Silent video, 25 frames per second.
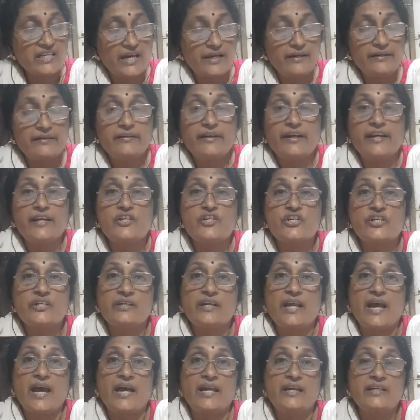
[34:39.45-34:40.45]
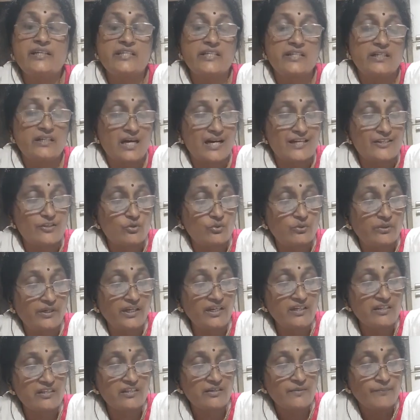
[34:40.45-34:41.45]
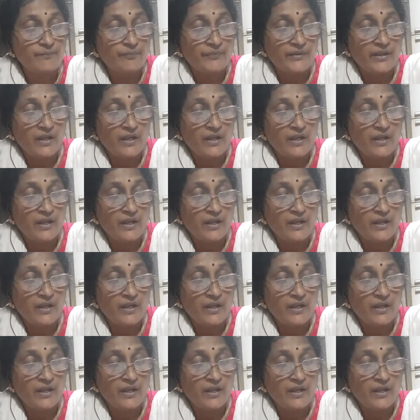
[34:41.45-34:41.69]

alliteration and assonance,